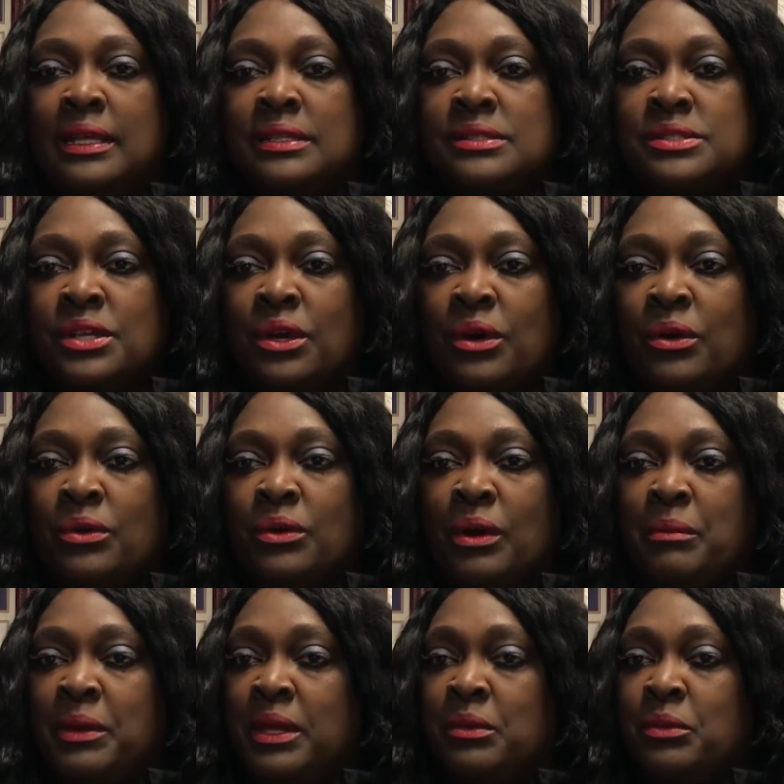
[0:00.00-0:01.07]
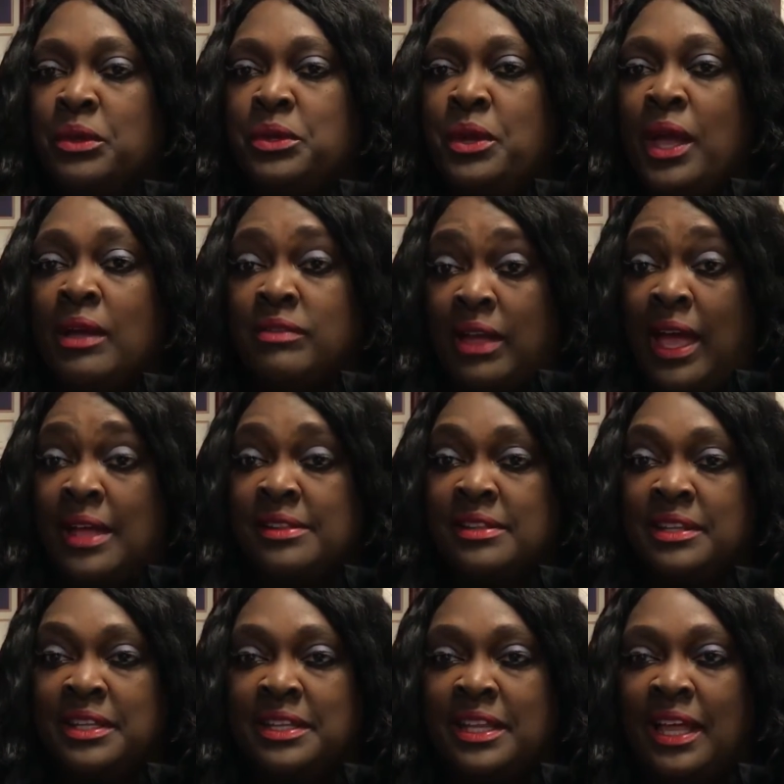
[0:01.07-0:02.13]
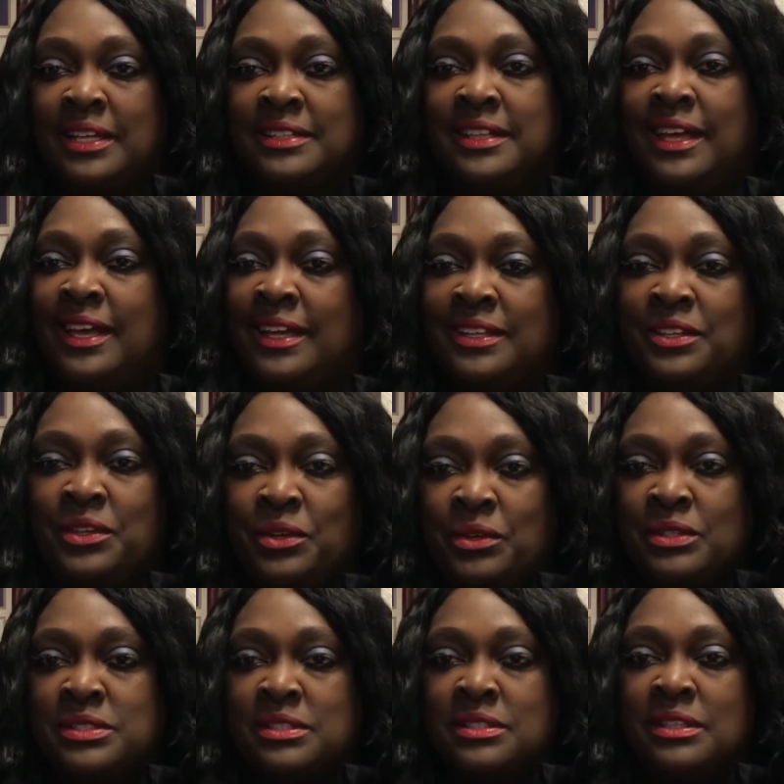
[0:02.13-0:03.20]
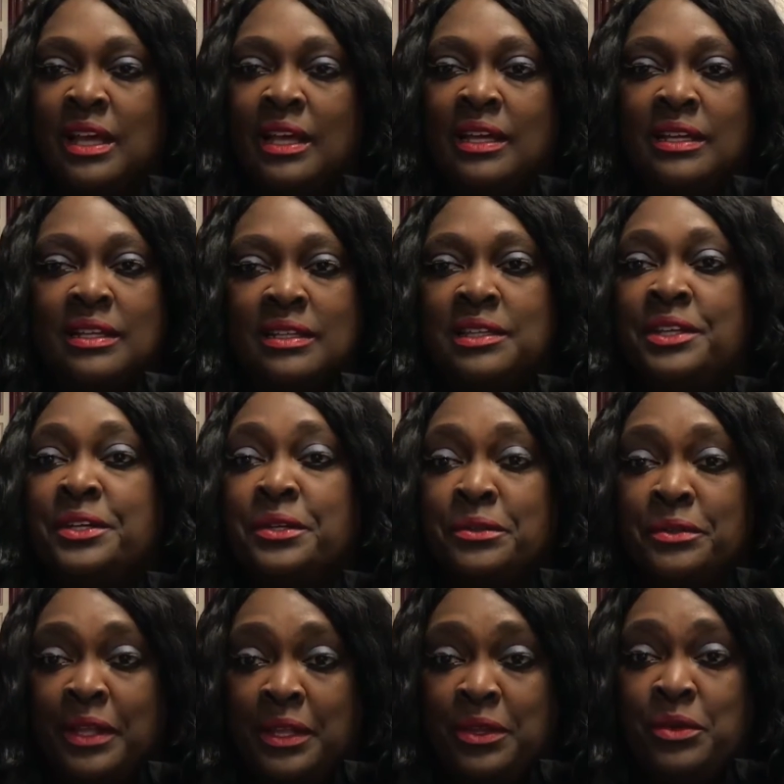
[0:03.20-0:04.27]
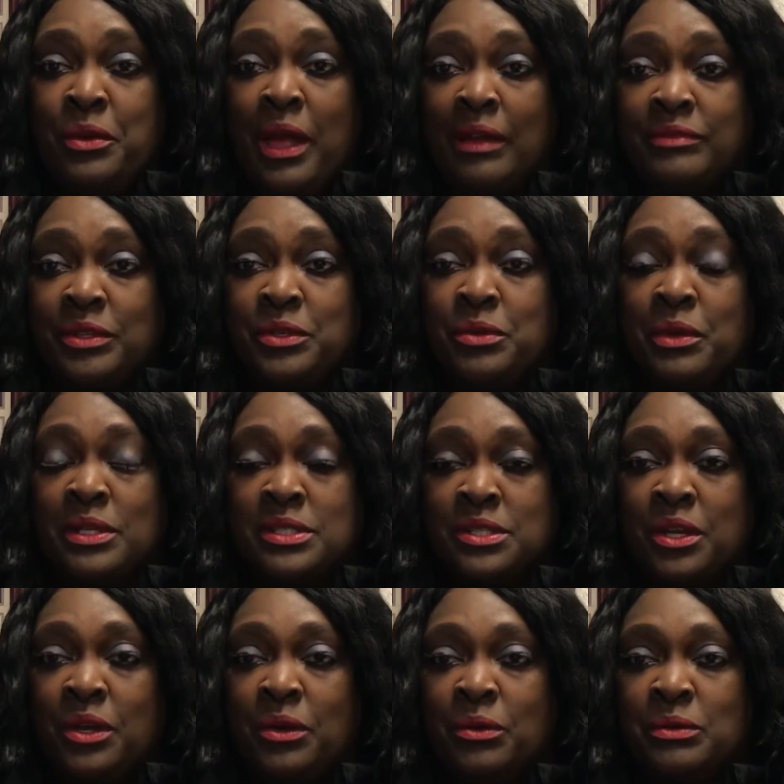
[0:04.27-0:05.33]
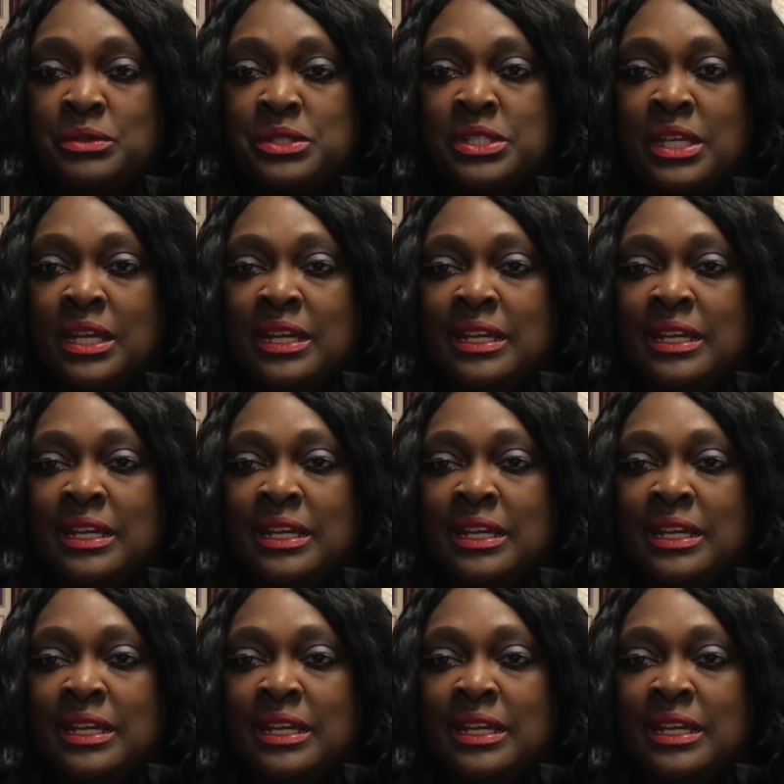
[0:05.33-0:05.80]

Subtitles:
So, I mean, when you have an athlete like that, you know, it's little that you have to do as a coach.